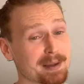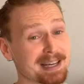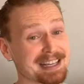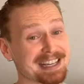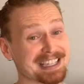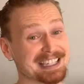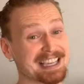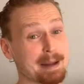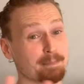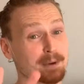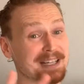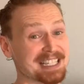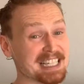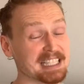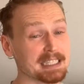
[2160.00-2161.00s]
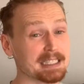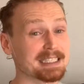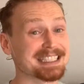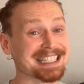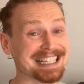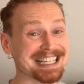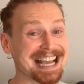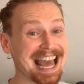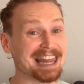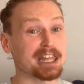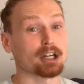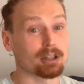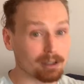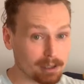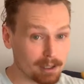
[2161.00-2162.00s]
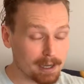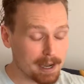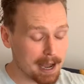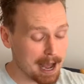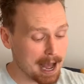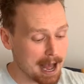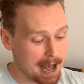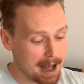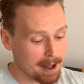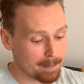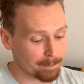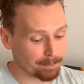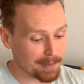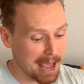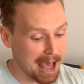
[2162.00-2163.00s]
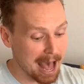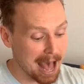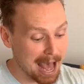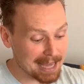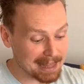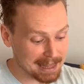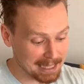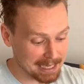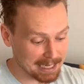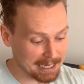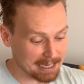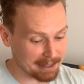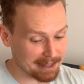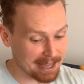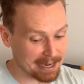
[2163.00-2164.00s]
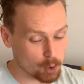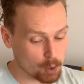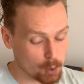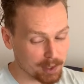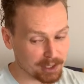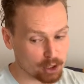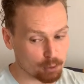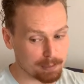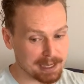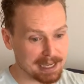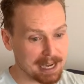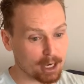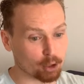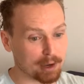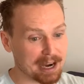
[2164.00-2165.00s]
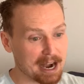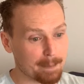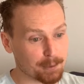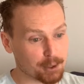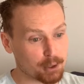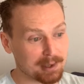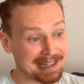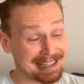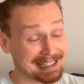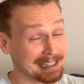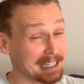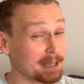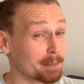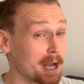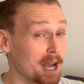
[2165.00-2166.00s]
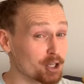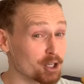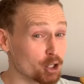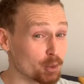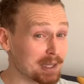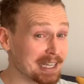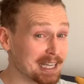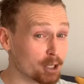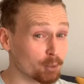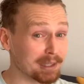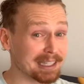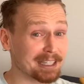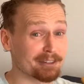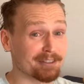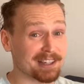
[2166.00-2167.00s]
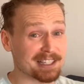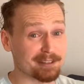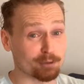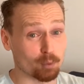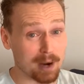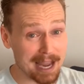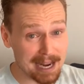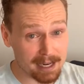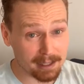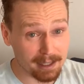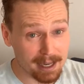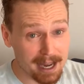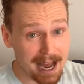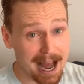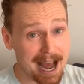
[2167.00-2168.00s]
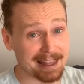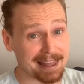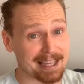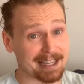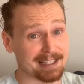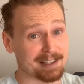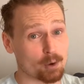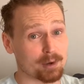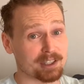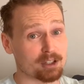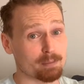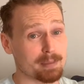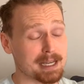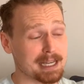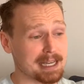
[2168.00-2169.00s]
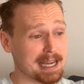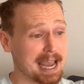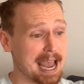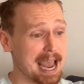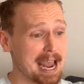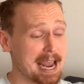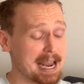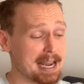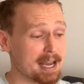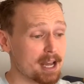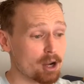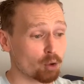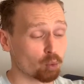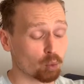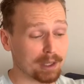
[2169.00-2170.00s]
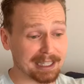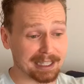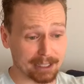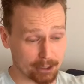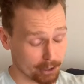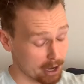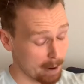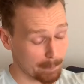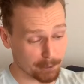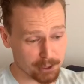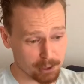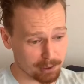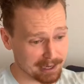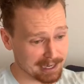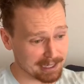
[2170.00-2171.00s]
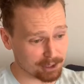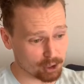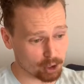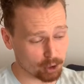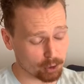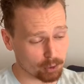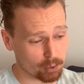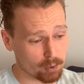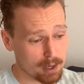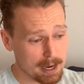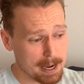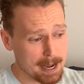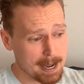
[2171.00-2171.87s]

been disseparate together. I think that it's going to be a great opportunity to clean up continuity in a really inventive way. I think it's going to be a really good opportunity to